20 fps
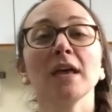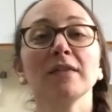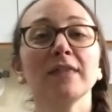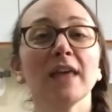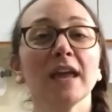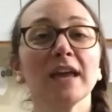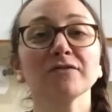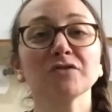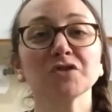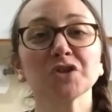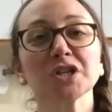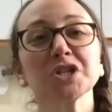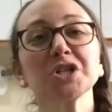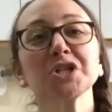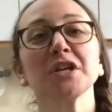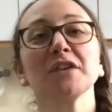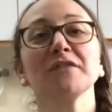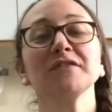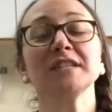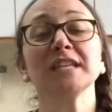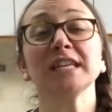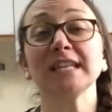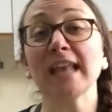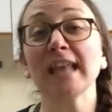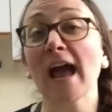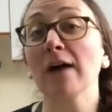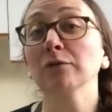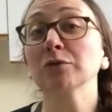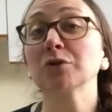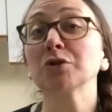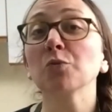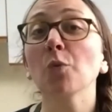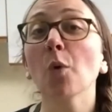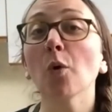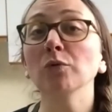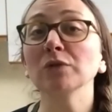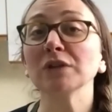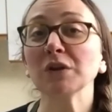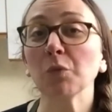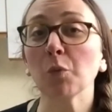They have just shifted now to
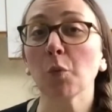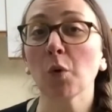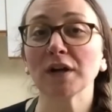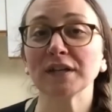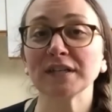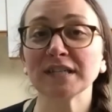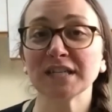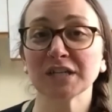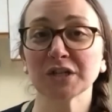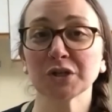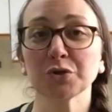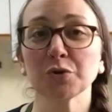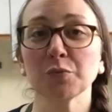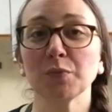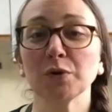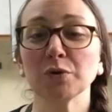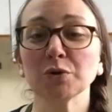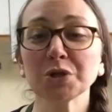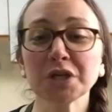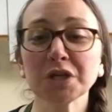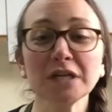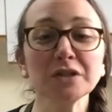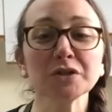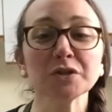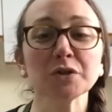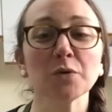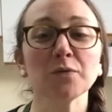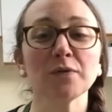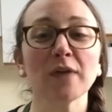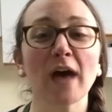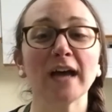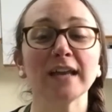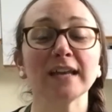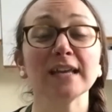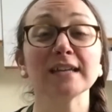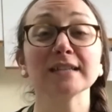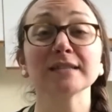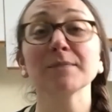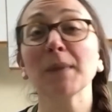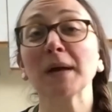only one distribution. So that
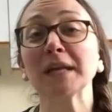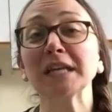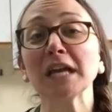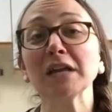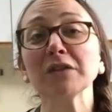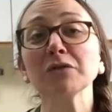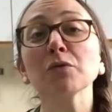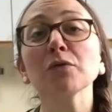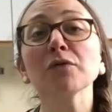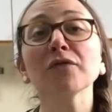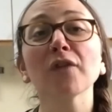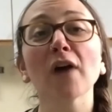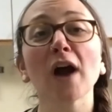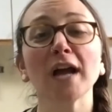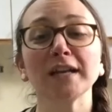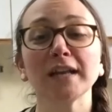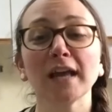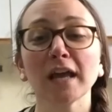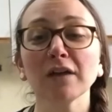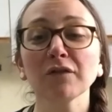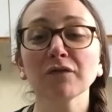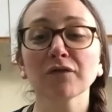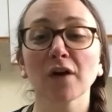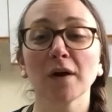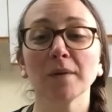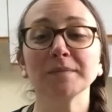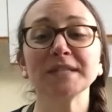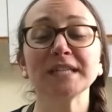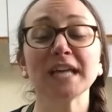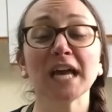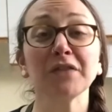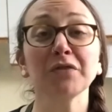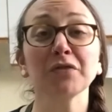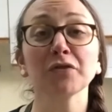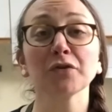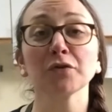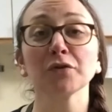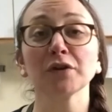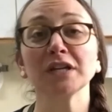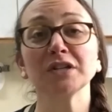is Monday through Friday from
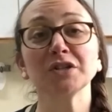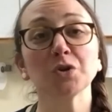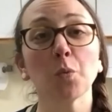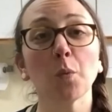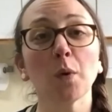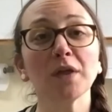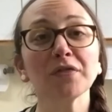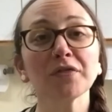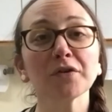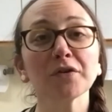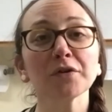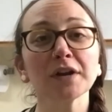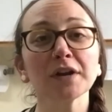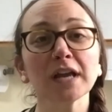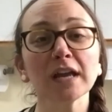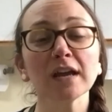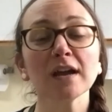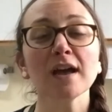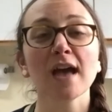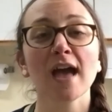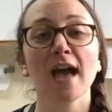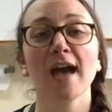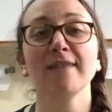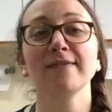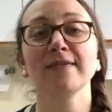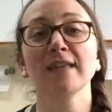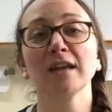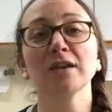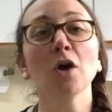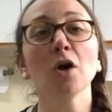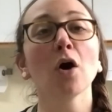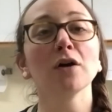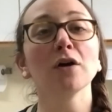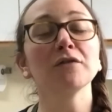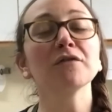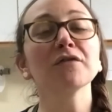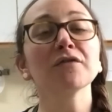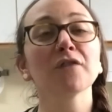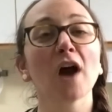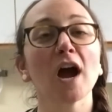10:30 to 1:30. And then on
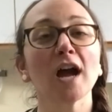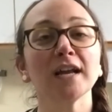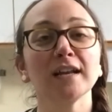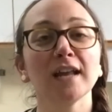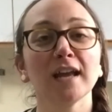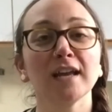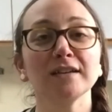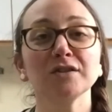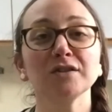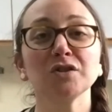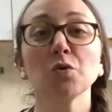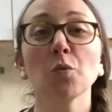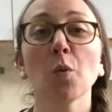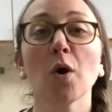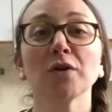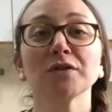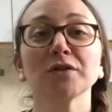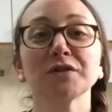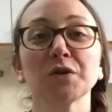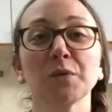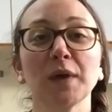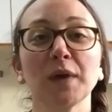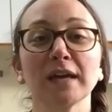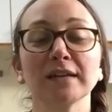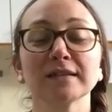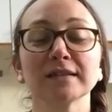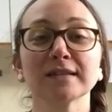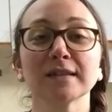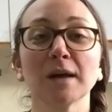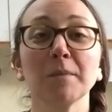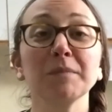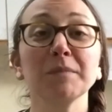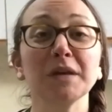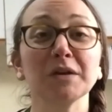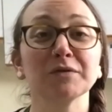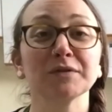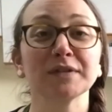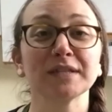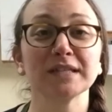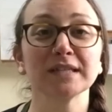Fridays, you also get some
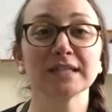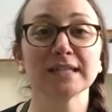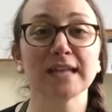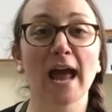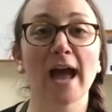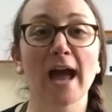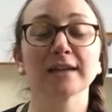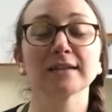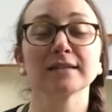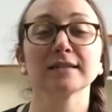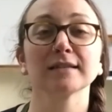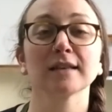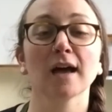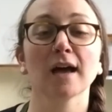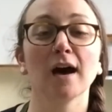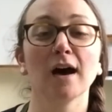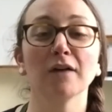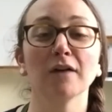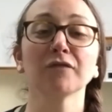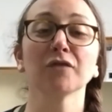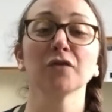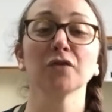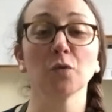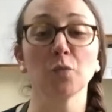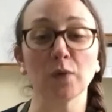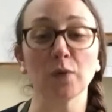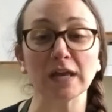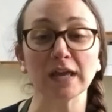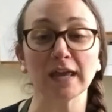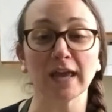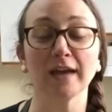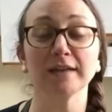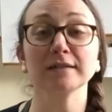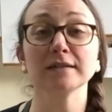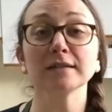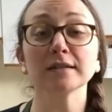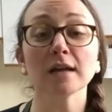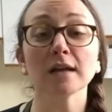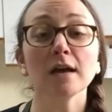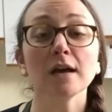meals and snacks for the
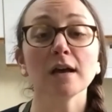weekend.